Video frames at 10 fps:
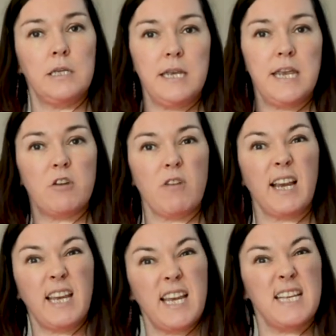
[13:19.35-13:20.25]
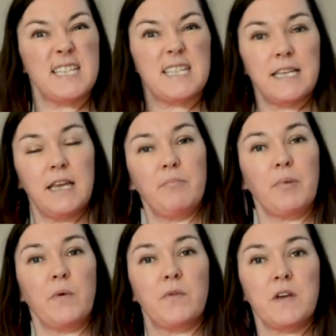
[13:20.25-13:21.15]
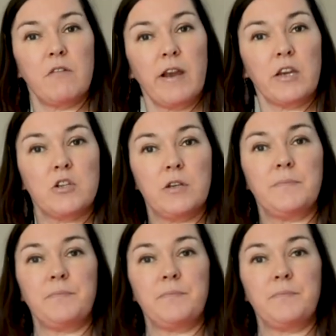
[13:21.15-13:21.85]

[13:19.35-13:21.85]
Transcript: knee crankings in both directions.